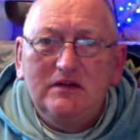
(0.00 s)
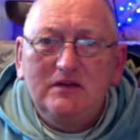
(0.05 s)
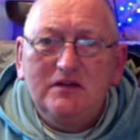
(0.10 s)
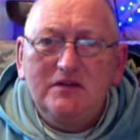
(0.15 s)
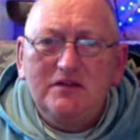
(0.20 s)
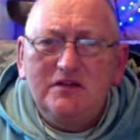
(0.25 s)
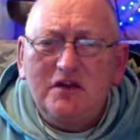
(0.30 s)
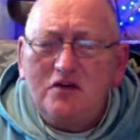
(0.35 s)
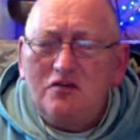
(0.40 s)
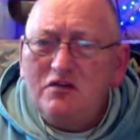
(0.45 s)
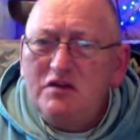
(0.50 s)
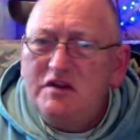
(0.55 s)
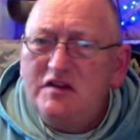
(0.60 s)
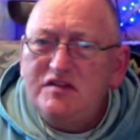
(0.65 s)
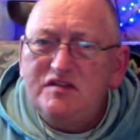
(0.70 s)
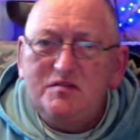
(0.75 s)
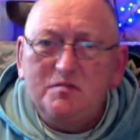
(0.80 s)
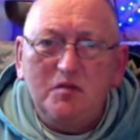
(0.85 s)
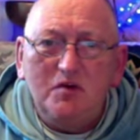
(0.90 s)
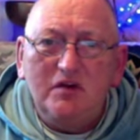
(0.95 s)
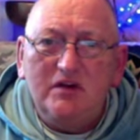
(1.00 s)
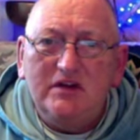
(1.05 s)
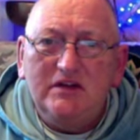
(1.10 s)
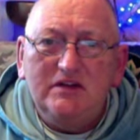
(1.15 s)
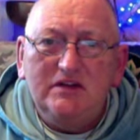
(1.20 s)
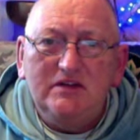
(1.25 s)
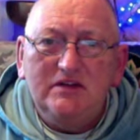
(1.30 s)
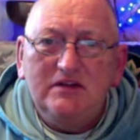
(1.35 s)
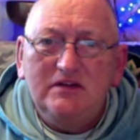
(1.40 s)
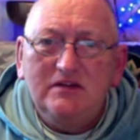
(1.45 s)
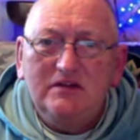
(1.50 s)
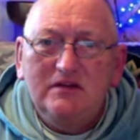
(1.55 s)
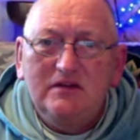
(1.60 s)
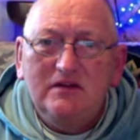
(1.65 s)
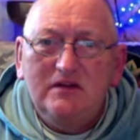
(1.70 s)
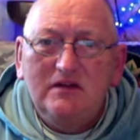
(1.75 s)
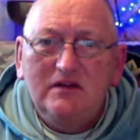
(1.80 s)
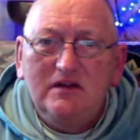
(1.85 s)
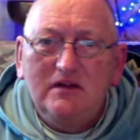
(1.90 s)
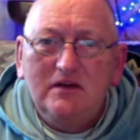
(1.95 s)
Thoroughly spoiled,
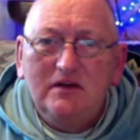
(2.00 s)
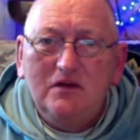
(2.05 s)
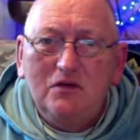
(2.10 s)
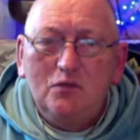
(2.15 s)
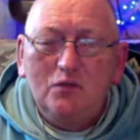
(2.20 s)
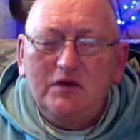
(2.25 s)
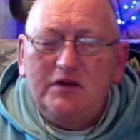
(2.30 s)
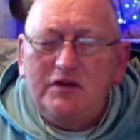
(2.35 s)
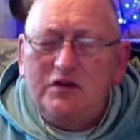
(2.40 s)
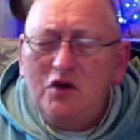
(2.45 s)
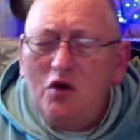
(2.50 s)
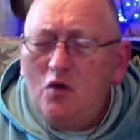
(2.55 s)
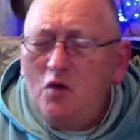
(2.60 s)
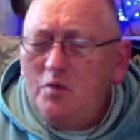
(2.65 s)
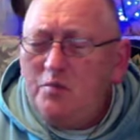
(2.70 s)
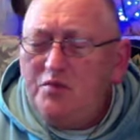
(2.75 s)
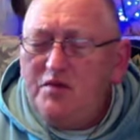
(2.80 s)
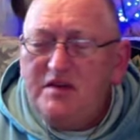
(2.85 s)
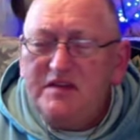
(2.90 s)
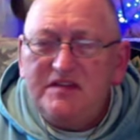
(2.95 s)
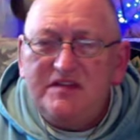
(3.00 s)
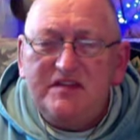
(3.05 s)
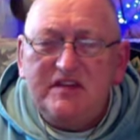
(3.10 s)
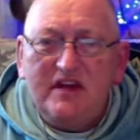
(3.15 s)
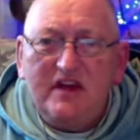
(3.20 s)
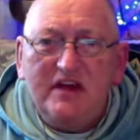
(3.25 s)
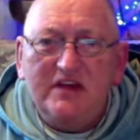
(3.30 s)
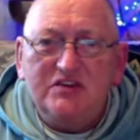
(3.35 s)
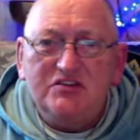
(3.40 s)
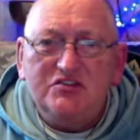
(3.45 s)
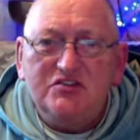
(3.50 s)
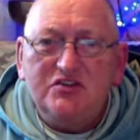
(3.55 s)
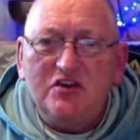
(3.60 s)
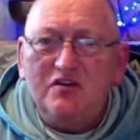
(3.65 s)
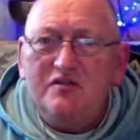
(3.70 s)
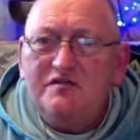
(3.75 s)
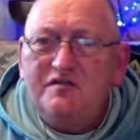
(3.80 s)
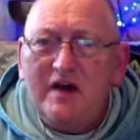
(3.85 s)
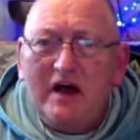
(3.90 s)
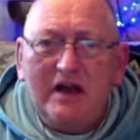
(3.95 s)
with no appreciation or
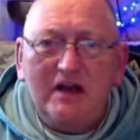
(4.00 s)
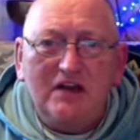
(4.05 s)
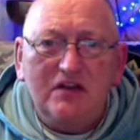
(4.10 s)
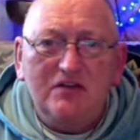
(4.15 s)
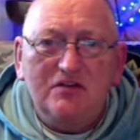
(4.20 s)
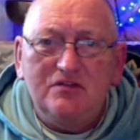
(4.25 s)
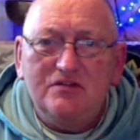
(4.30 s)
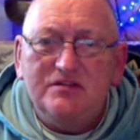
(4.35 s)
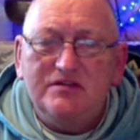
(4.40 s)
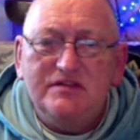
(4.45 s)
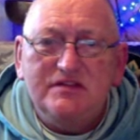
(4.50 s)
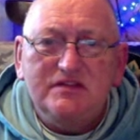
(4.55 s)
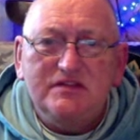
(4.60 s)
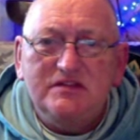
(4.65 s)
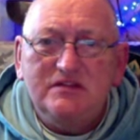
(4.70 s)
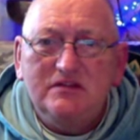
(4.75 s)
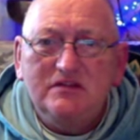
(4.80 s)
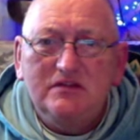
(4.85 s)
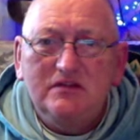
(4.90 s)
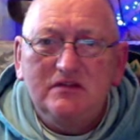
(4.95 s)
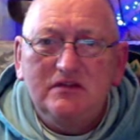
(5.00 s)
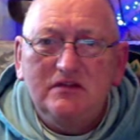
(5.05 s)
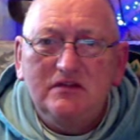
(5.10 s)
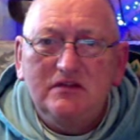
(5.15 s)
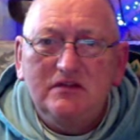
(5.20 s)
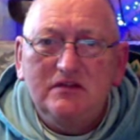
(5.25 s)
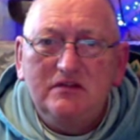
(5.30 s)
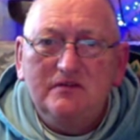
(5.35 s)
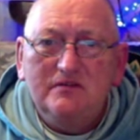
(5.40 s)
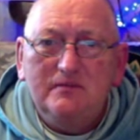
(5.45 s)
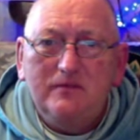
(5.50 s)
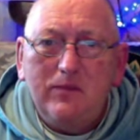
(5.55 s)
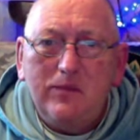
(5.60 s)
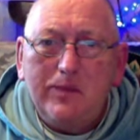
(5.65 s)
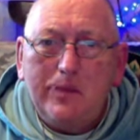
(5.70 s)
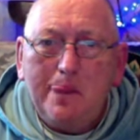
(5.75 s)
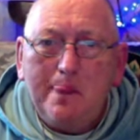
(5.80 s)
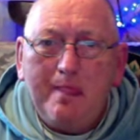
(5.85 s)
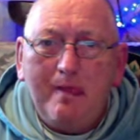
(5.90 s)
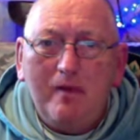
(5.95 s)
values,
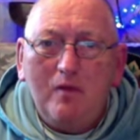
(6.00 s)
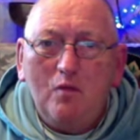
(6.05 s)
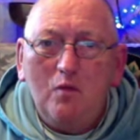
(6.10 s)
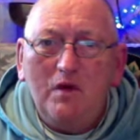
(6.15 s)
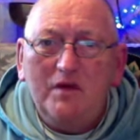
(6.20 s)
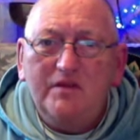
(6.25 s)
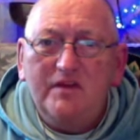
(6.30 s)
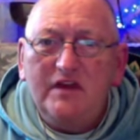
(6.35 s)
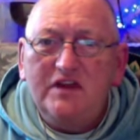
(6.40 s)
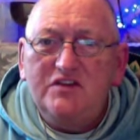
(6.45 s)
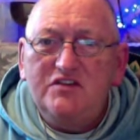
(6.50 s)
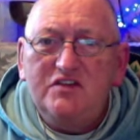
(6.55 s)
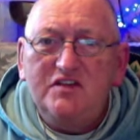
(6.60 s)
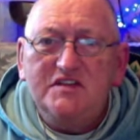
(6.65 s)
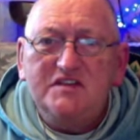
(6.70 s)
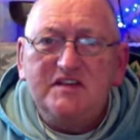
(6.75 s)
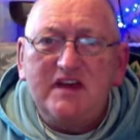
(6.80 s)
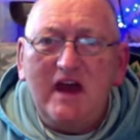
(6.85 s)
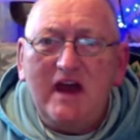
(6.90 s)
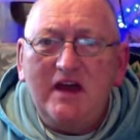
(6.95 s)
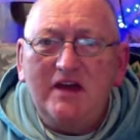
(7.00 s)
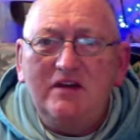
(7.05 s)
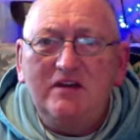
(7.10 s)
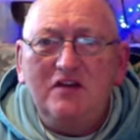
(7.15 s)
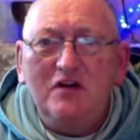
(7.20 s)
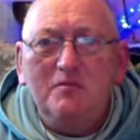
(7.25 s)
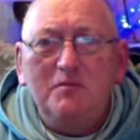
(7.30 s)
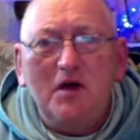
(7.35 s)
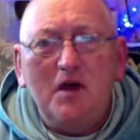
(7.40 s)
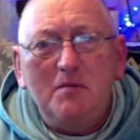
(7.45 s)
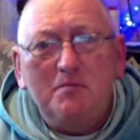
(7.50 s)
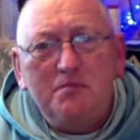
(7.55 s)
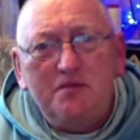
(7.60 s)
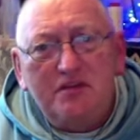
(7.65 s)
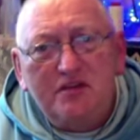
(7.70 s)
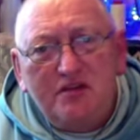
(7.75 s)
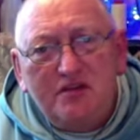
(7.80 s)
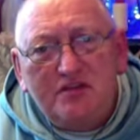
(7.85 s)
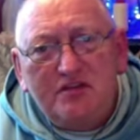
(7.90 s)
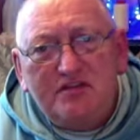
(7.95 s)
where they just end up
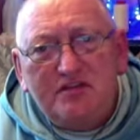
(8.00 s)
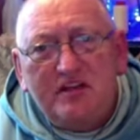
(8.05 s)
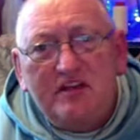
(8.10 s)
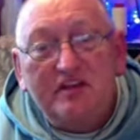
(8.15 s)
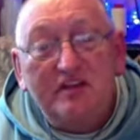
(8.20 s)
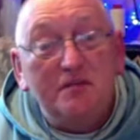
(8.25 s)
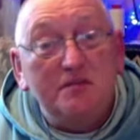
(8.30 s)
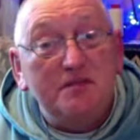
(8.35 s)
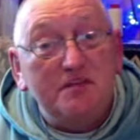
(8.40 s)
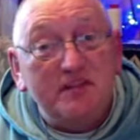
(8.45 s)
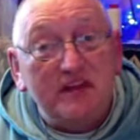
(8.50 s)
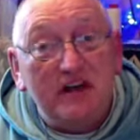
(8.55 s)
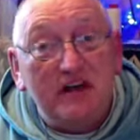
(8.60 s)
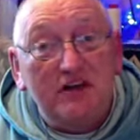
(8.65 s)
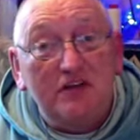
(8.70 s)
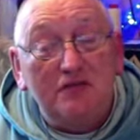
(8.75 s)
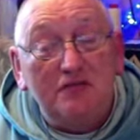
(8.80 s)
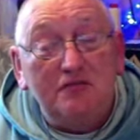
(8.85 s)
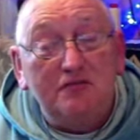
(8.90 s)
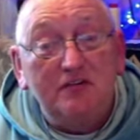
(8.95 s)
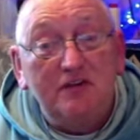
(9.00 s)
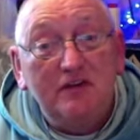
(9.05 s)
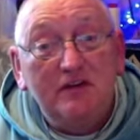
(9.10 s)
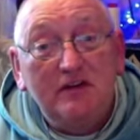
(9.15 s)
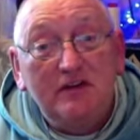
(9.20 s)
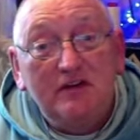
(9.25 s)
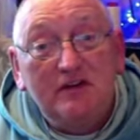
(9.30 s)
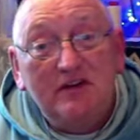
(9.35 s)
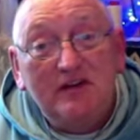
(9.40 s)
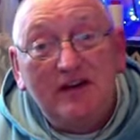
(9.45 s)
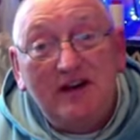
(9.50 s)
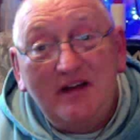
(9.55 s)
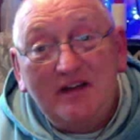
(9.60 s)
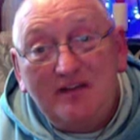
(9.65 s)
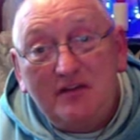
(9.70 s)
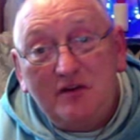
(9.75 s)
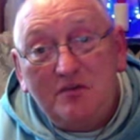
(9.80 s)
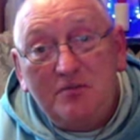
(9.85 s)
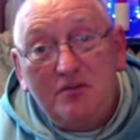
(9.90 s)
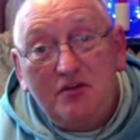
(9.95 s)
abusing themselves and
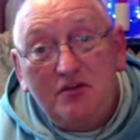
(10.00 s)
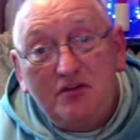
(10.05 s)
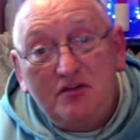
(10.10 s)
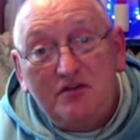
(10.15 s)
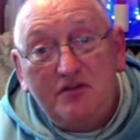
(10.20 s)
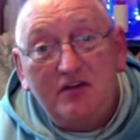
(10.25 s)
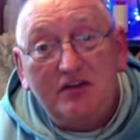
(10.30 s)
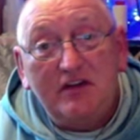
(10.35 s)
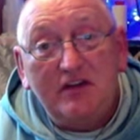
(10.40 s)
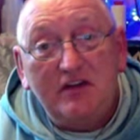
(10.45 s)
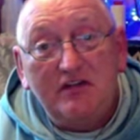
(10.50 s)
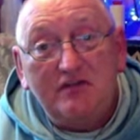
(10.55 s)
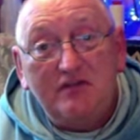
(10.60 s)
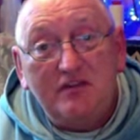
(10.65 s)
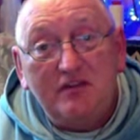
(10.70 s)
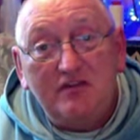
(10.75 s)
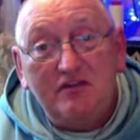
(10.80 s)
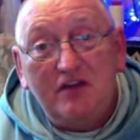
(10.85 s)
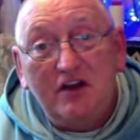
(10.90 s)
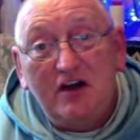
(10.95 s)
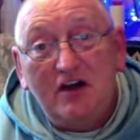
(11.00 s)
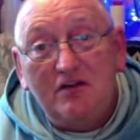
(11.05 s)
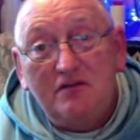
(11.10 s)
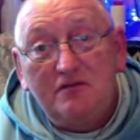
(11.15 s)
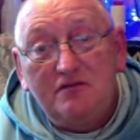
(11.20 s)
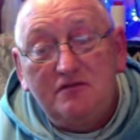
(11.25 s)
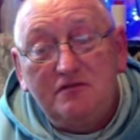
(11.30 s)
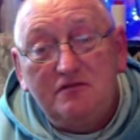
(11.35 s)
their beautiful gift of love.